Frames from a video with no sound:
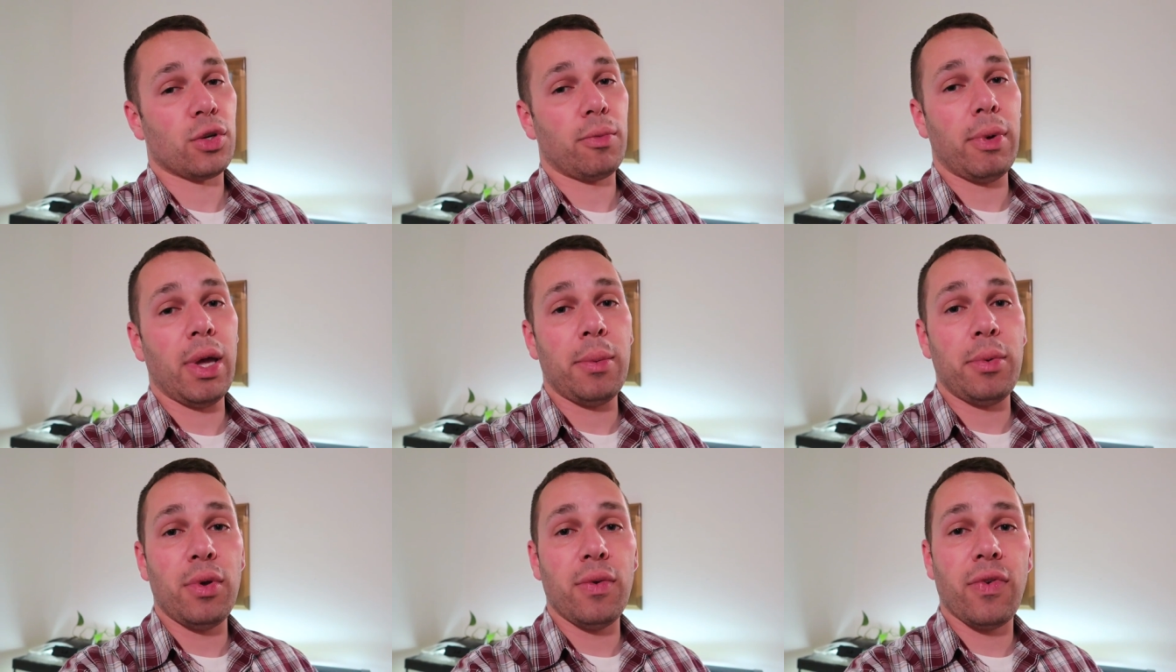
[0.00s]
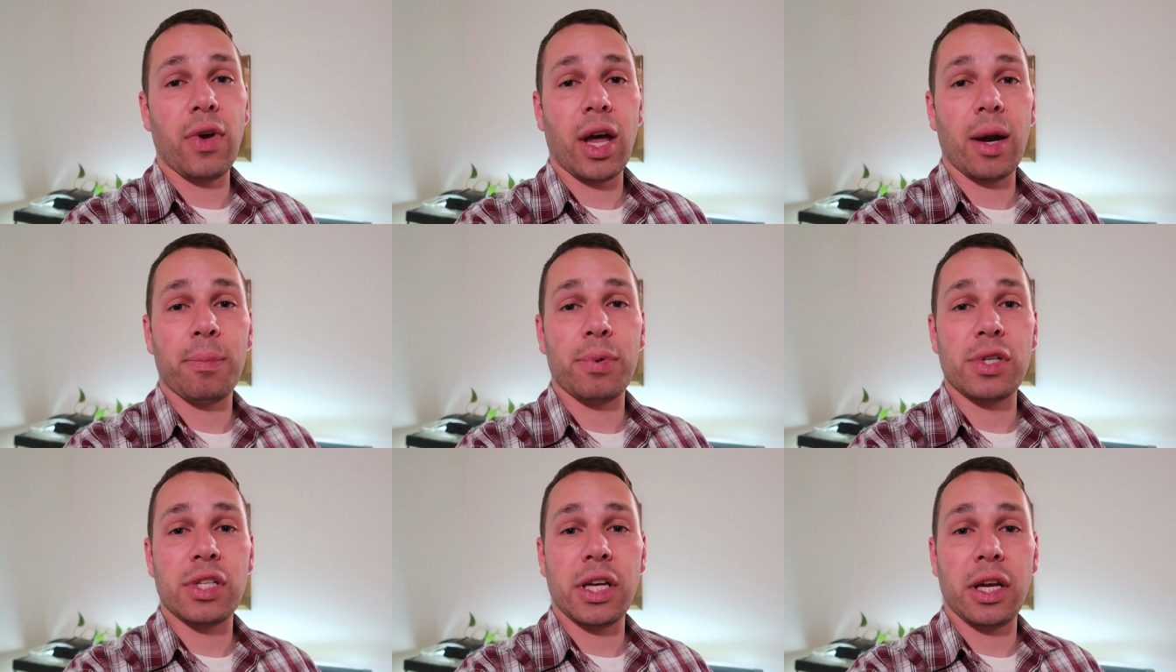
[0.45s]
or maybe you've
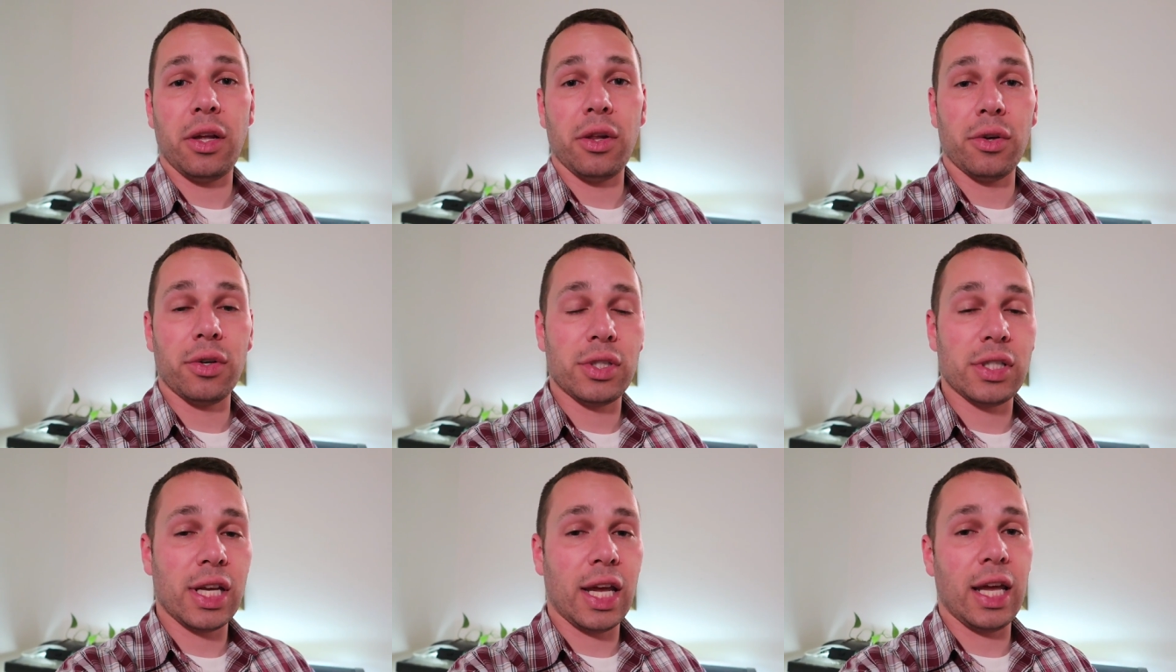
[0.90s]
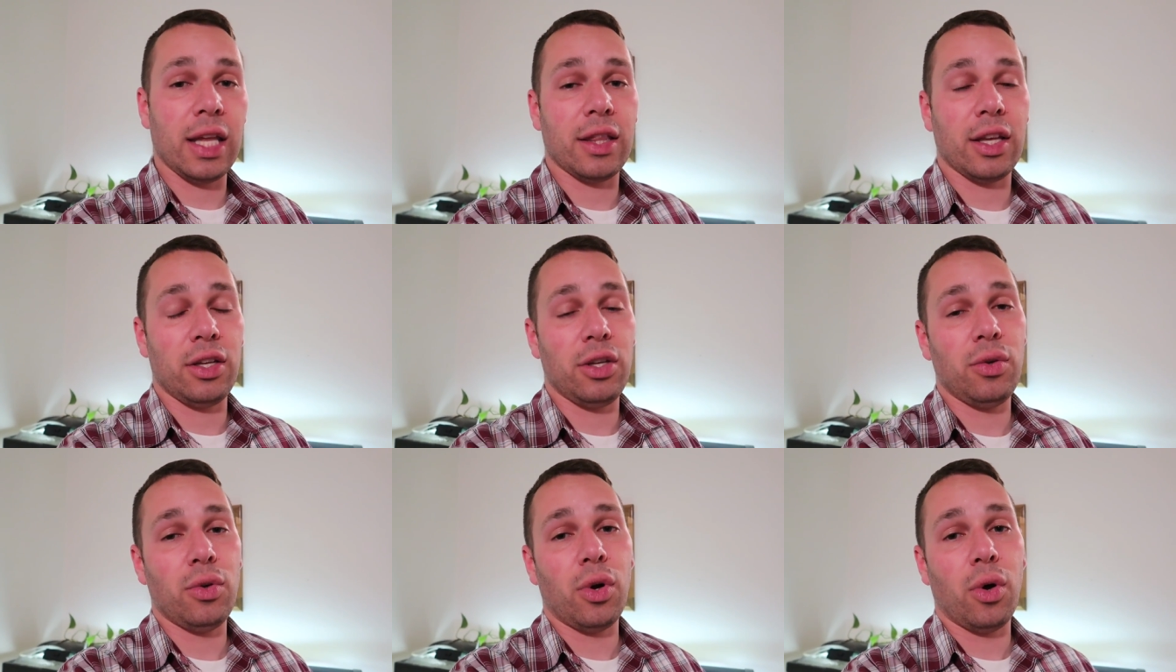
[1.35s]
got a particular tank
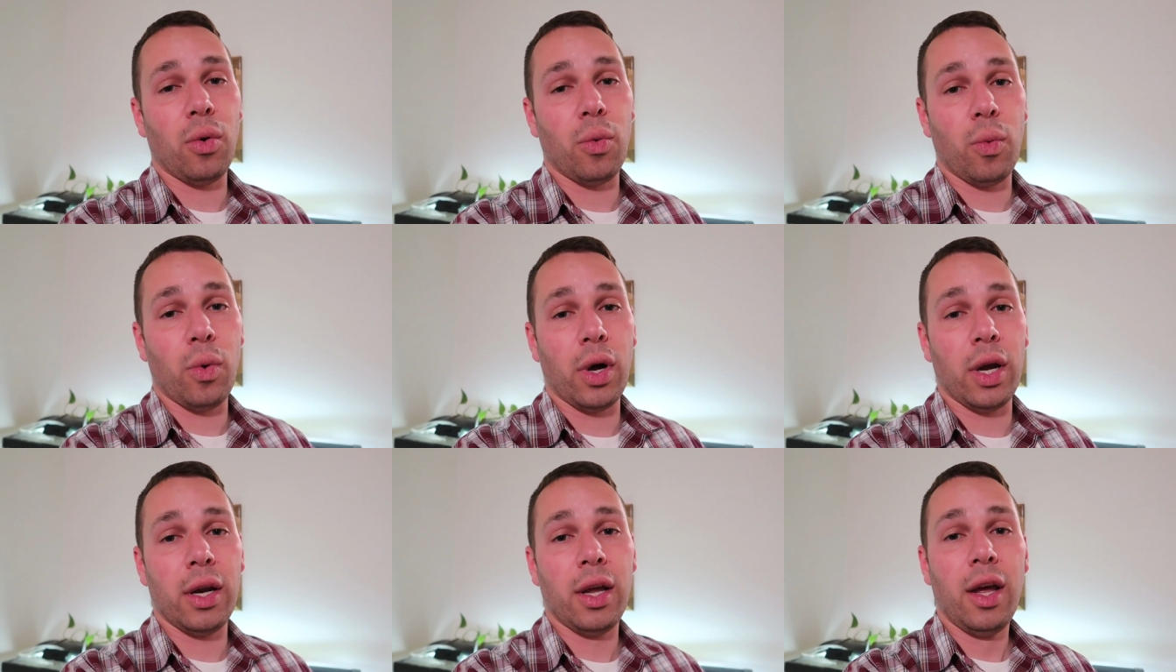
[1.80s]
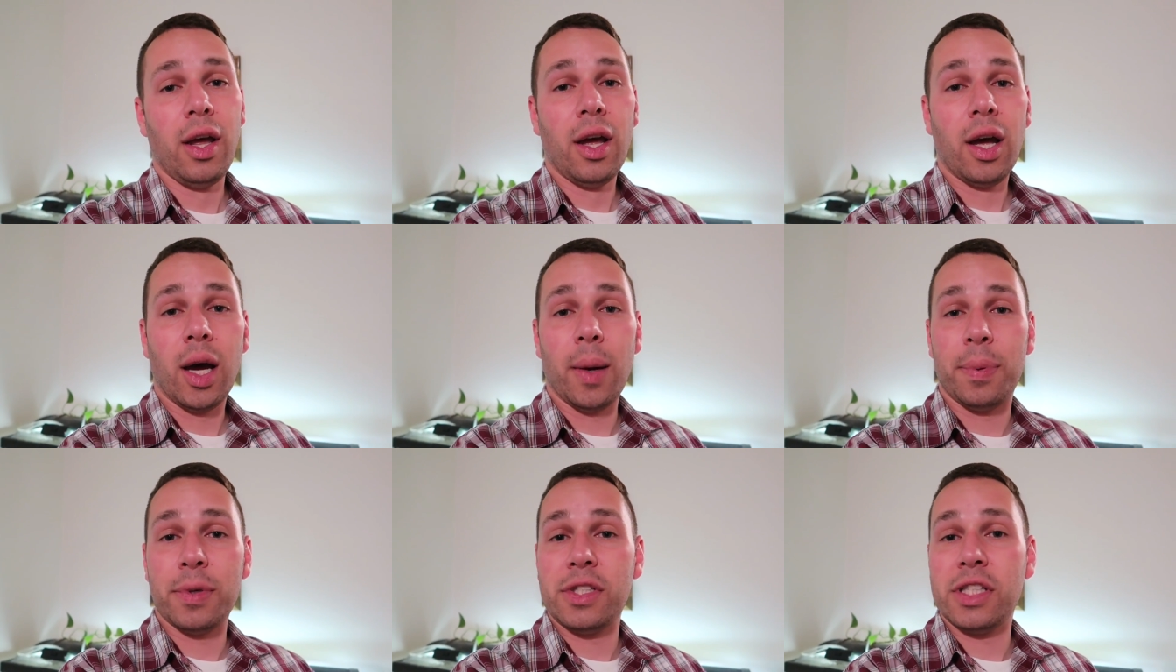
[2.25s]
that you don't want
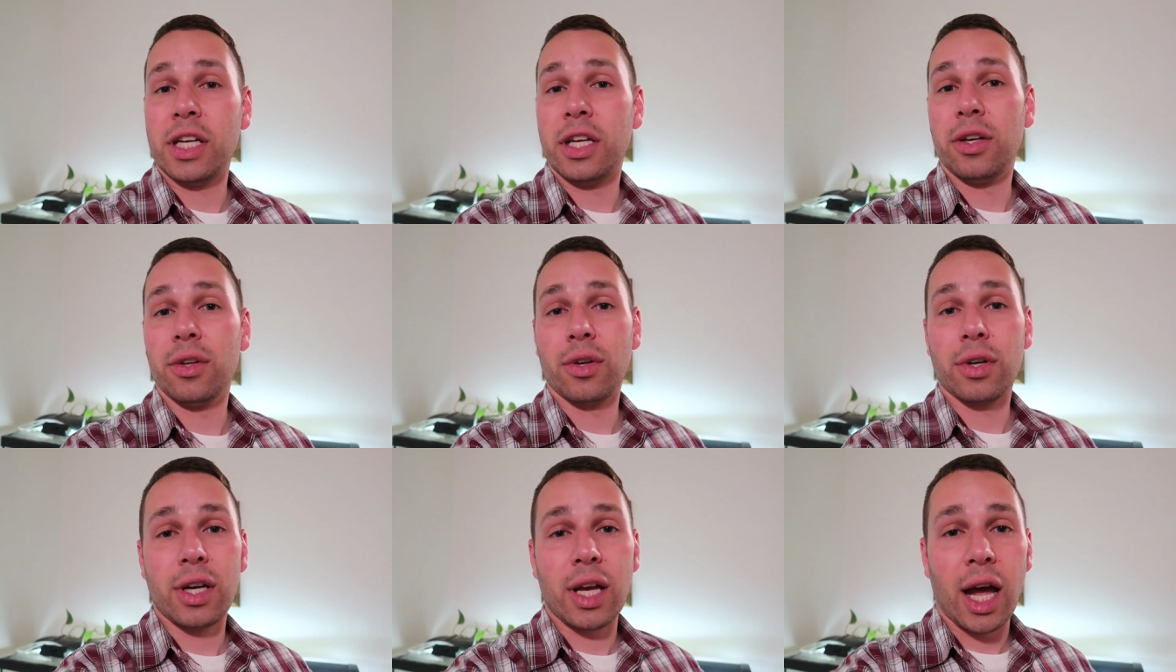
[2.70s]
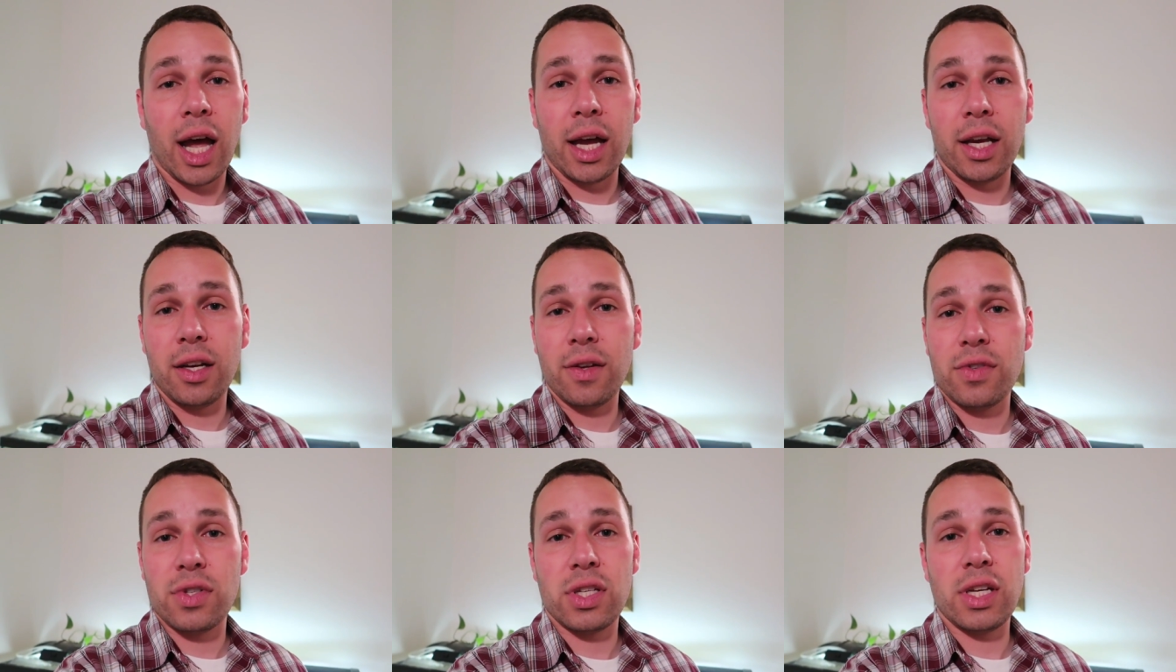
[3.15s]
a particular
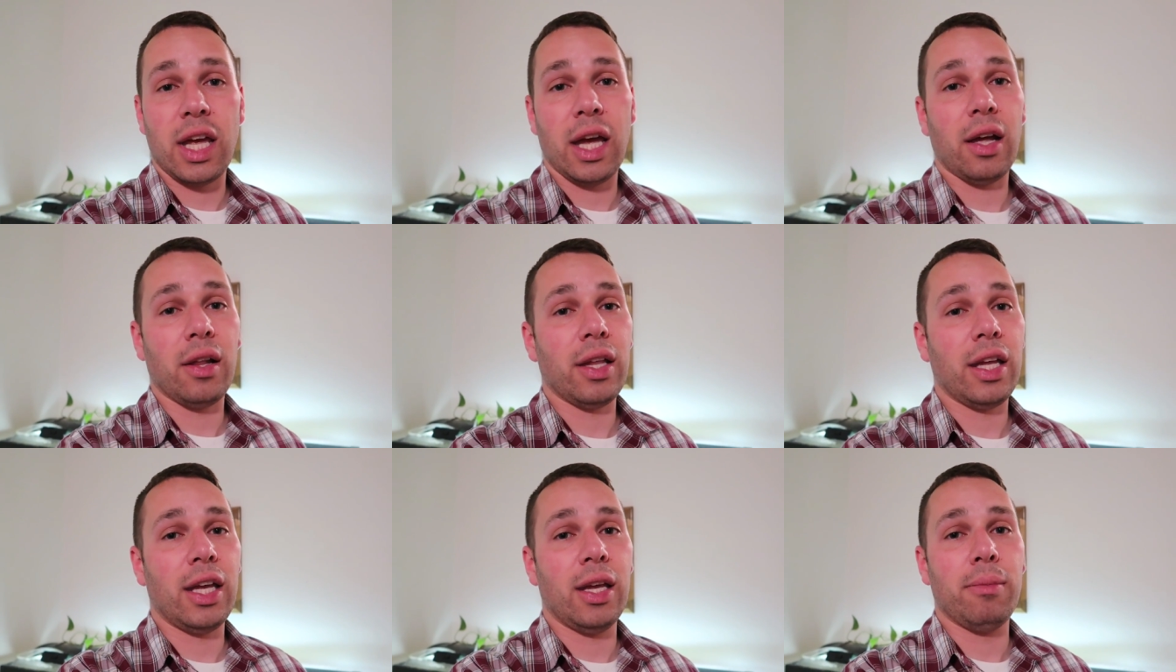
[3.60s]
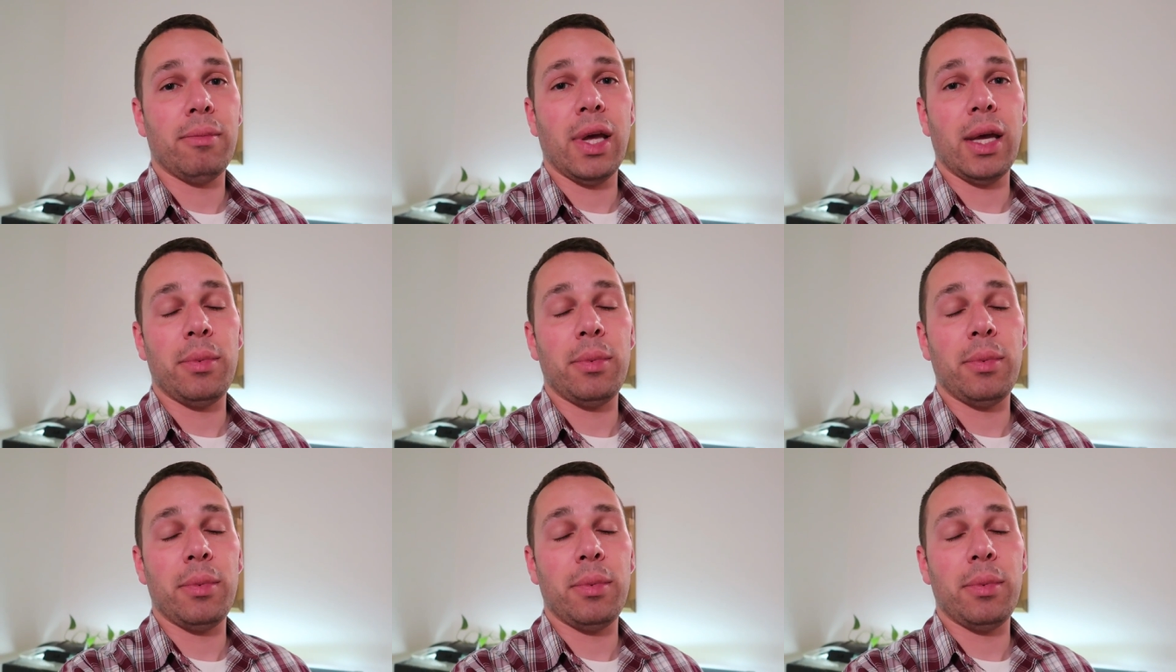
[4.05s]
kind of snail in.